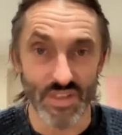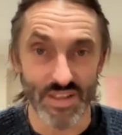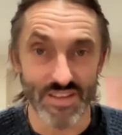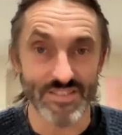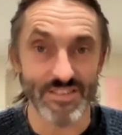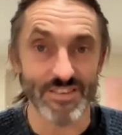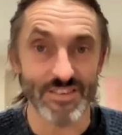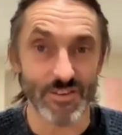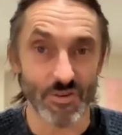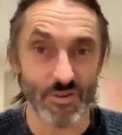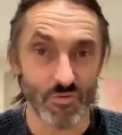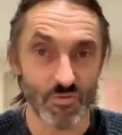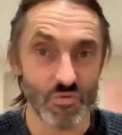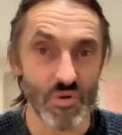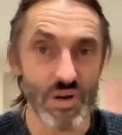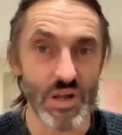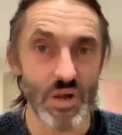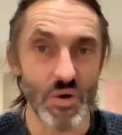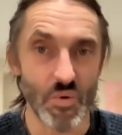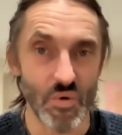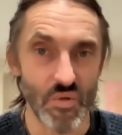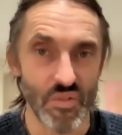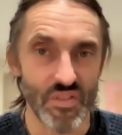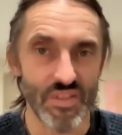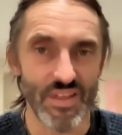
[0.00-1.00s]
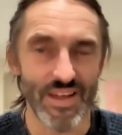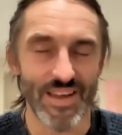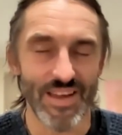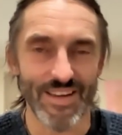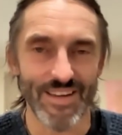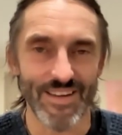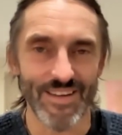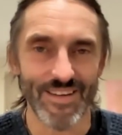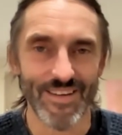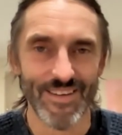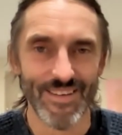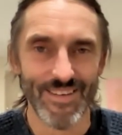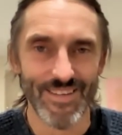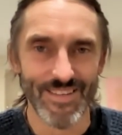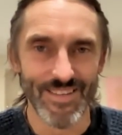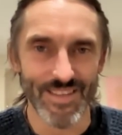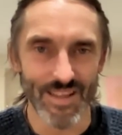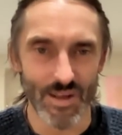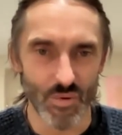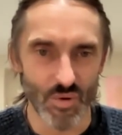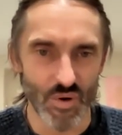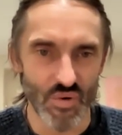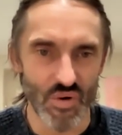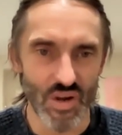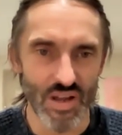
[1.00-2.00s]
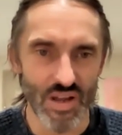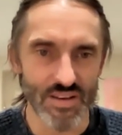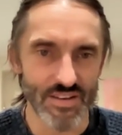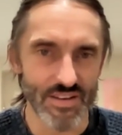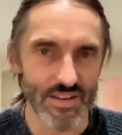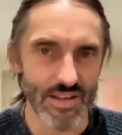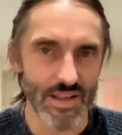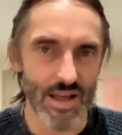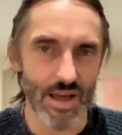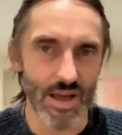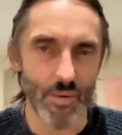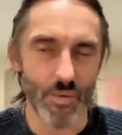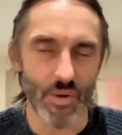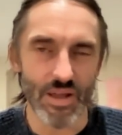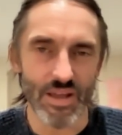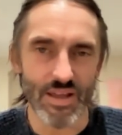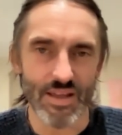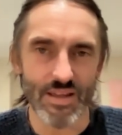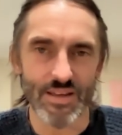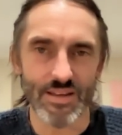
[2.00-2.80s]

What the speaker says: This is a real thing that we're undergoing.